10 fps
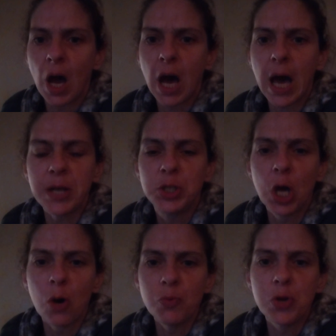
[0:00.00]
I
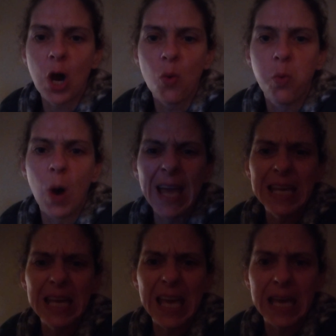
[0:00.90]
don't know what
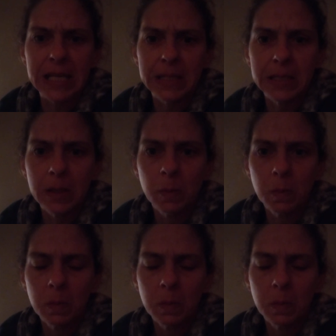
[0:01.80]
is.